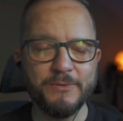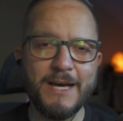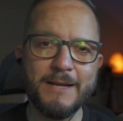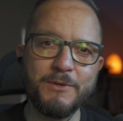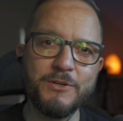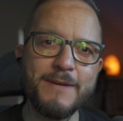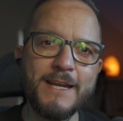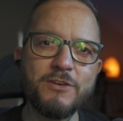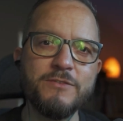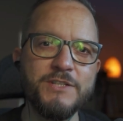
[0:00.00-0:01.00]
And I'm going to
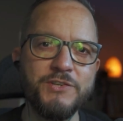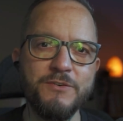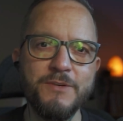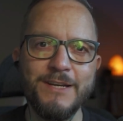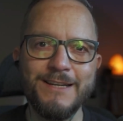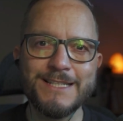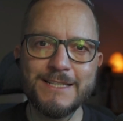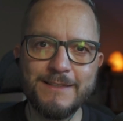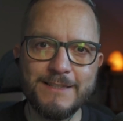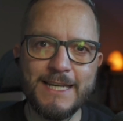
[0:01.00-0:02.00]
encourage you to
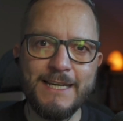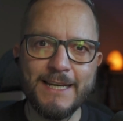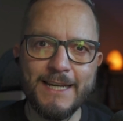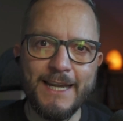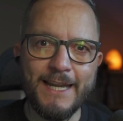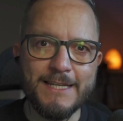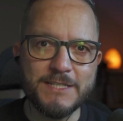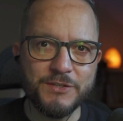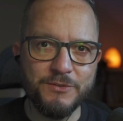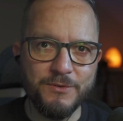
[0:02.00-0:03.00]
think
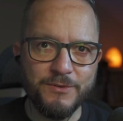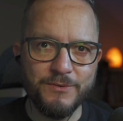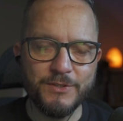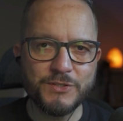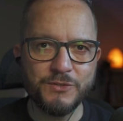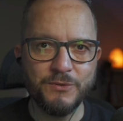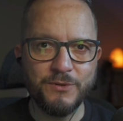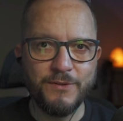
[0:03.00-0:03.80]
into the tool.